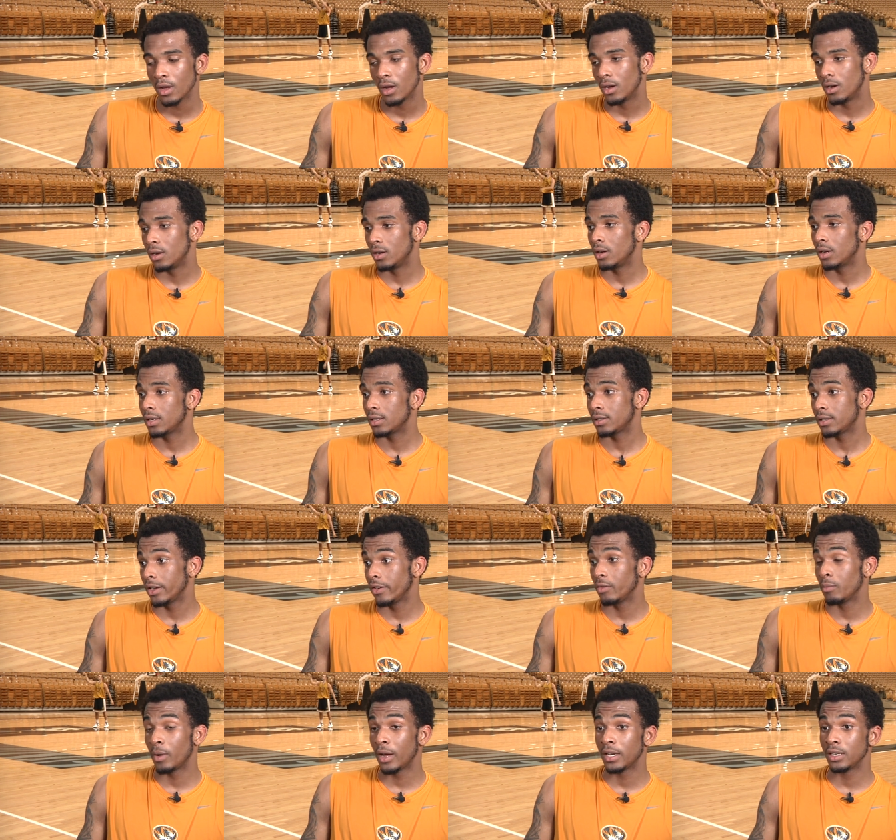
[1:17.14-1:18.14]
Because uh,
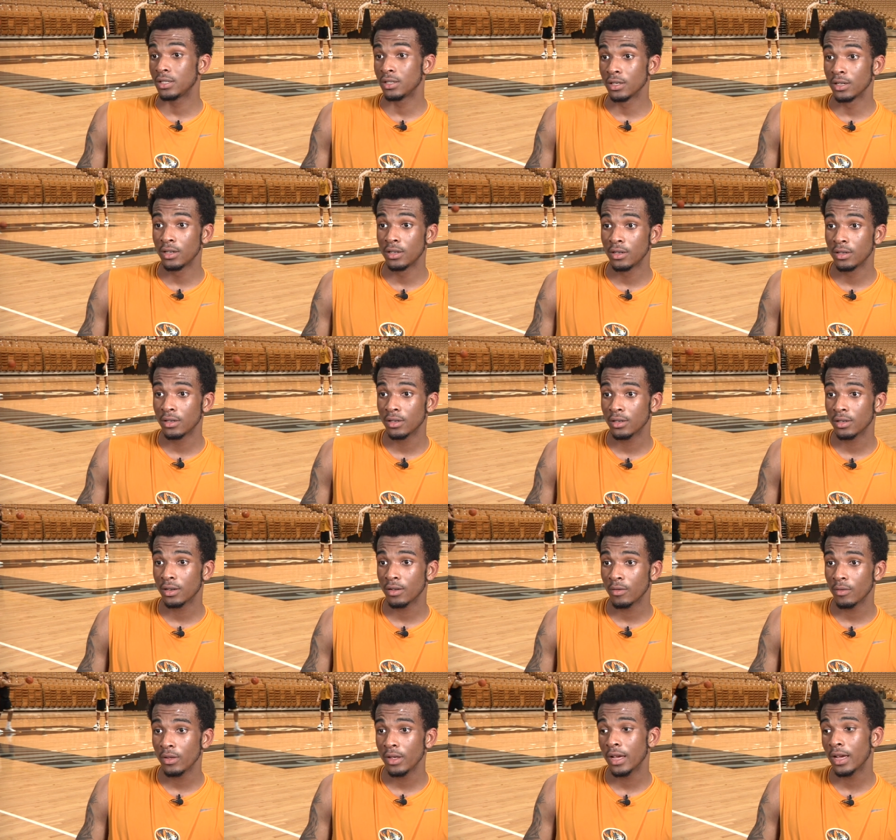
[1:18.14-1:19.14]
everybody's young.
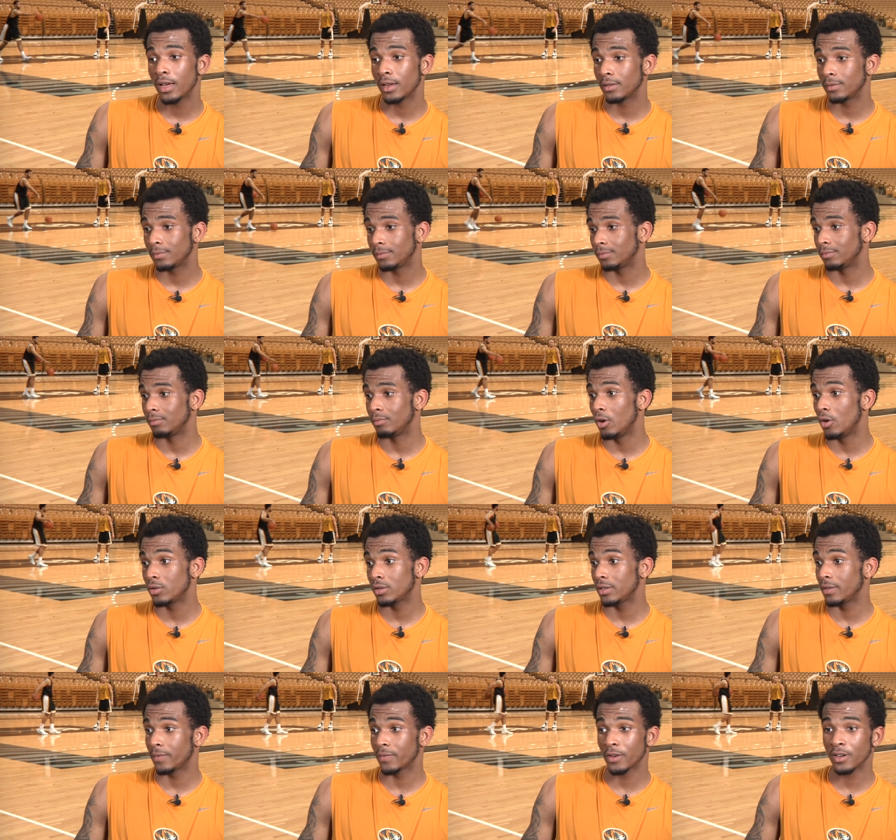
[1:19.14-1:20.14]
We got
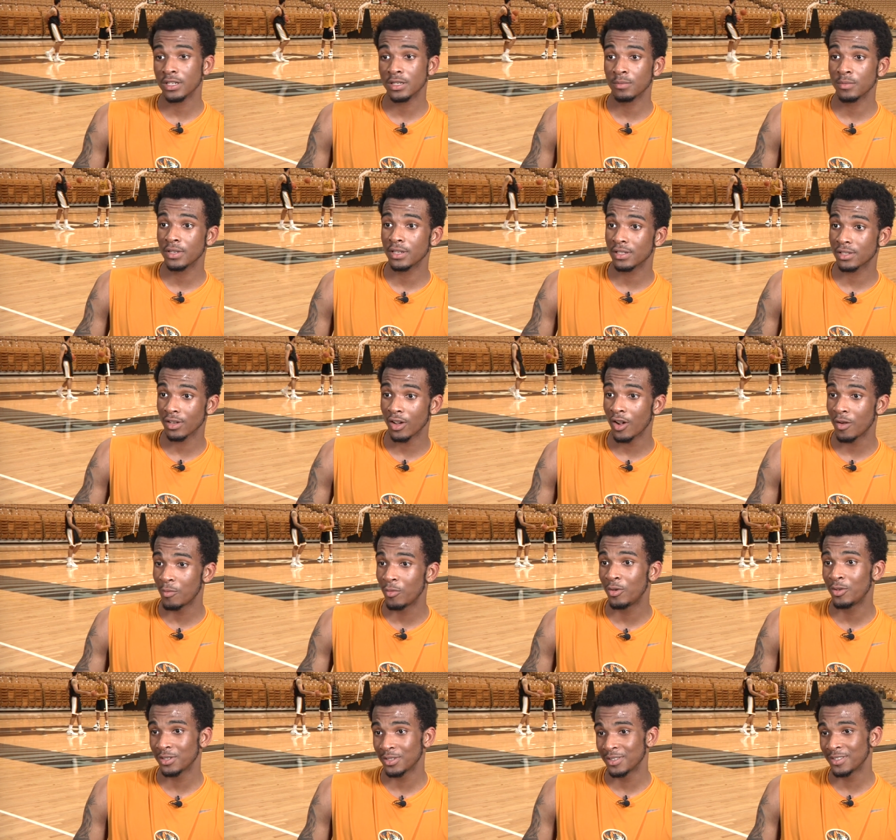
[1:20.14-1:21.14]
mostly freshmen and
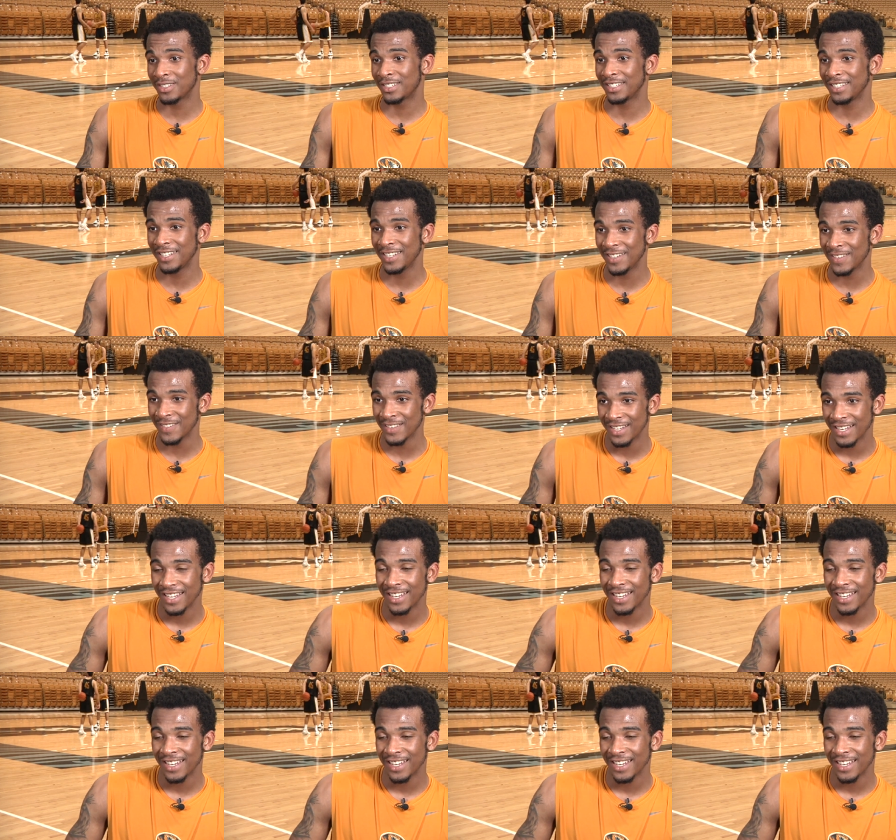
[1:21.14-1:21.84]
sophomores on the team.